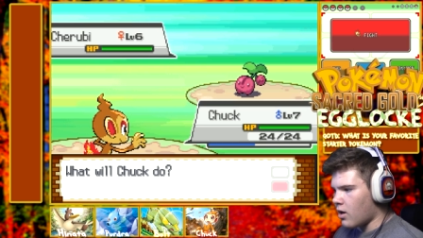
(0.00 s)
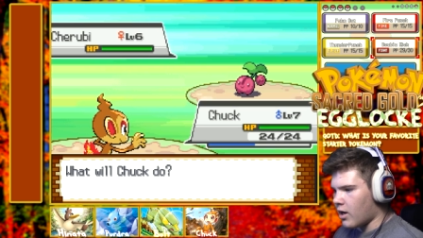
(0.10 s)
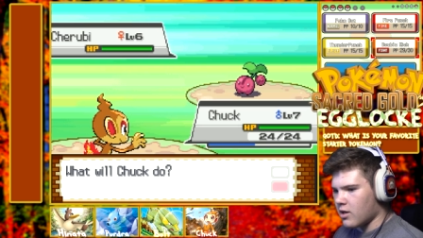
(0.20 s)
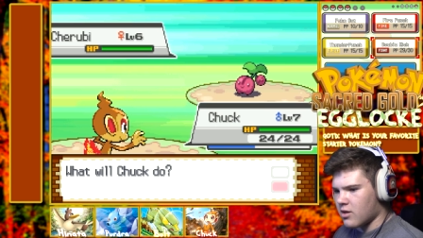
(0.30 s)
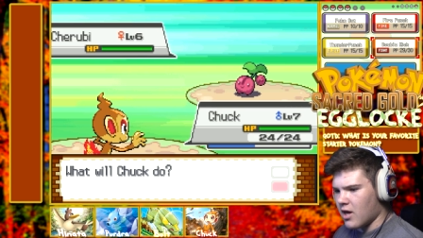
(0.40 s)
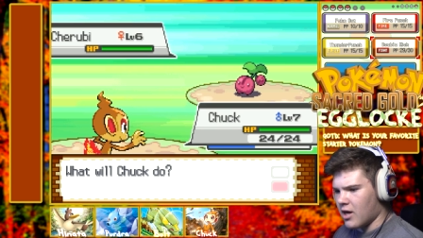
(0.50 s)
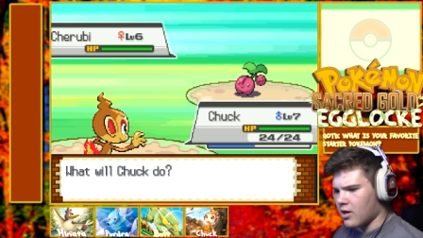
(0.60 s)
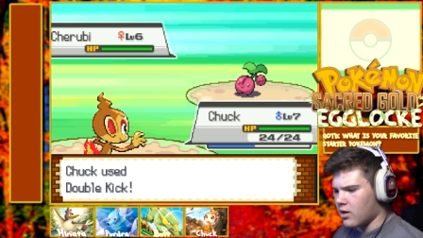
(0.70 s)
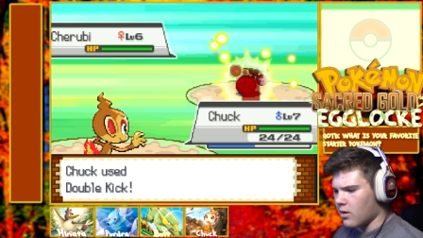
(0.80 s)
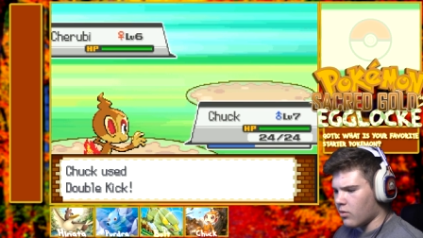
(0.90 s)
I can stay
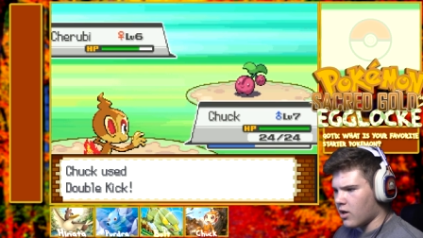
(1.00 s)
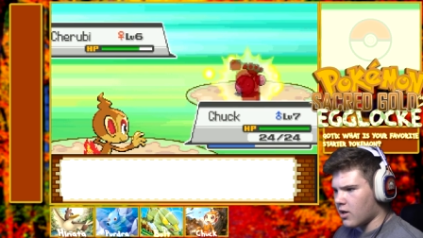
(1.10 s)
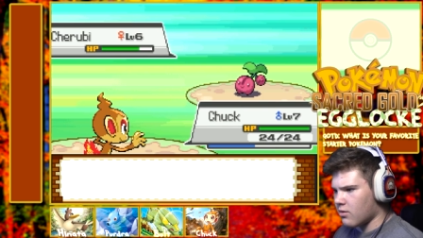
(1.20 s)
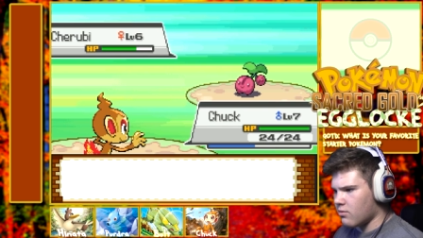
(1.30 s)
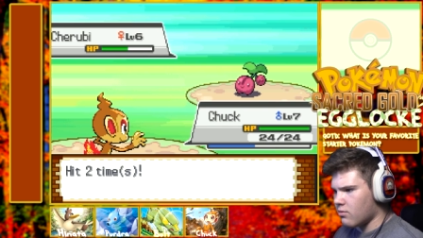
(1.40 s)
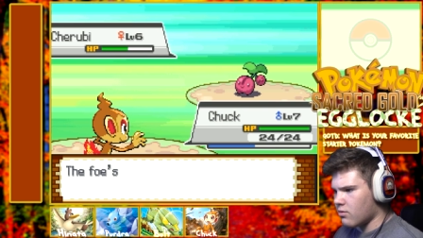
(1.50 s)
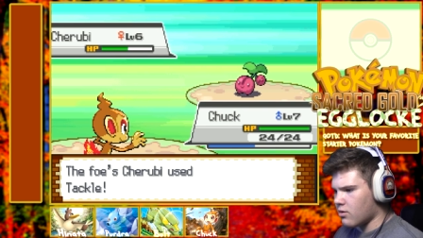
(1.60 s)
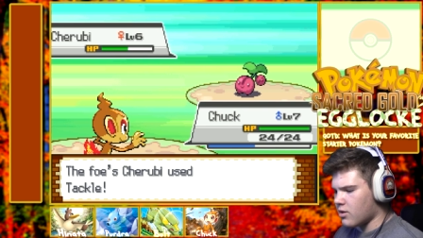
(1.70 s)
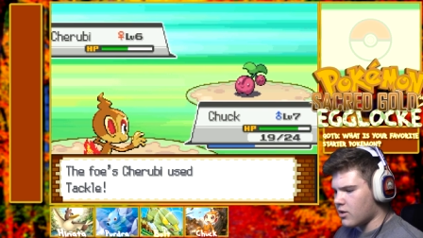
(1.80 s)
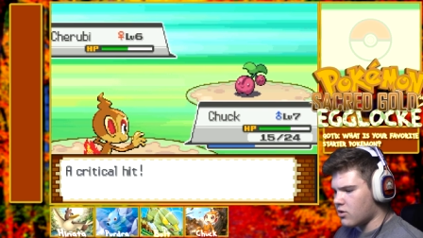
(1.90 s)
in and double kick,
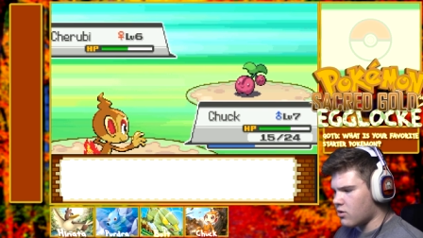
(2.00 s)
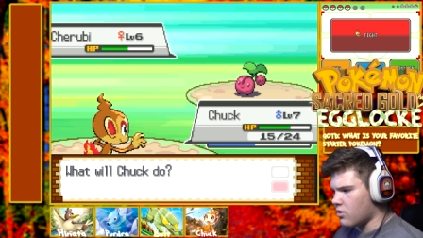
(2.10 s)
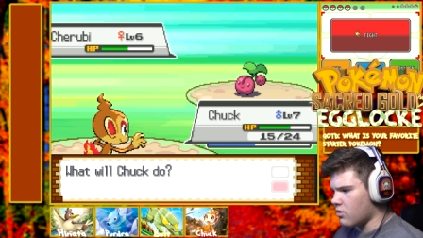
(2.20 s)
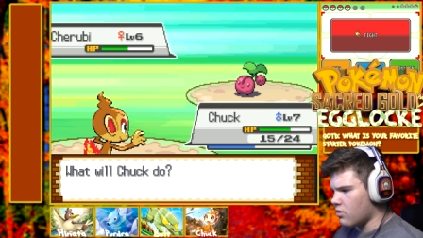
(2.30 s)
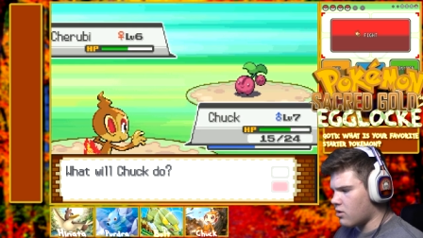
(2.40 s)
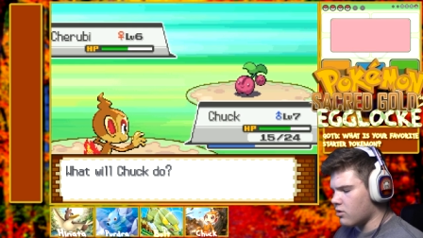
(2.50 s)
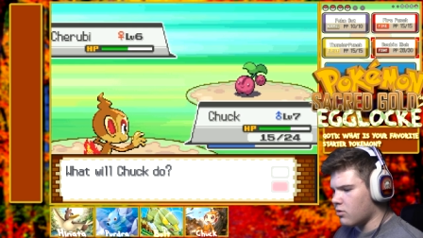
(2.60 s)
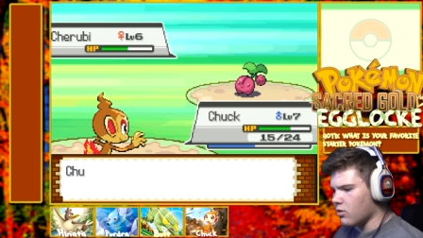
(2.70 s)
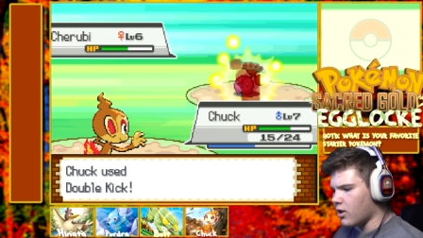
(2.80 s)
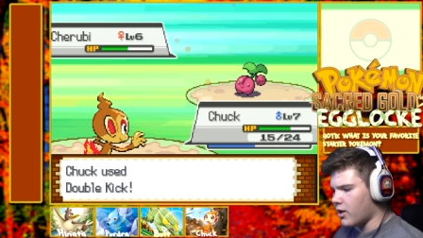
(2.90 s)
because that still, still
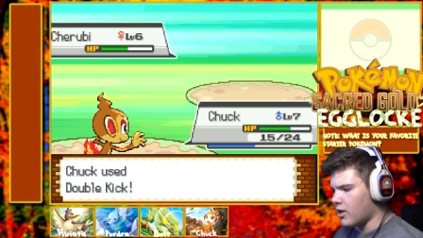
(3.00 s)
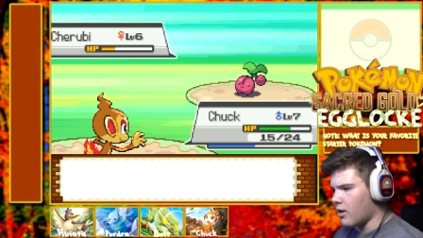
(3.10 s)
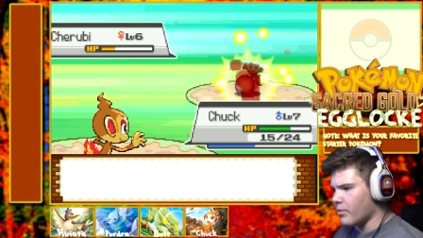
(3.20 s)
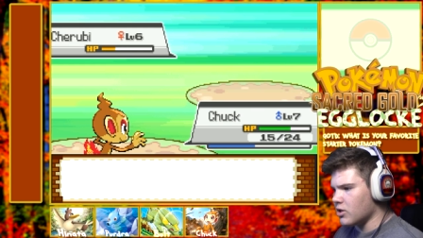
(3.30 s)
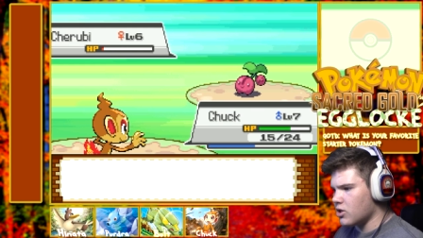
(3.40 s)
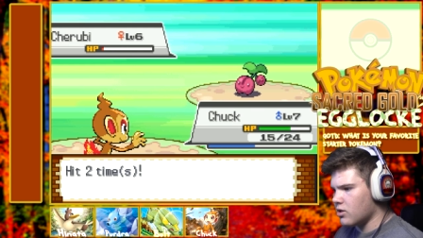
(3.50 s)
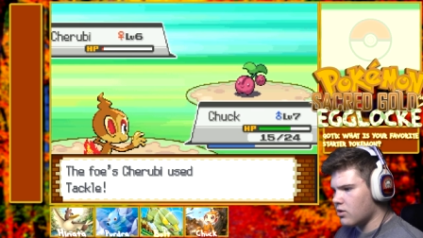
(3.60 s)
do a lot of damage.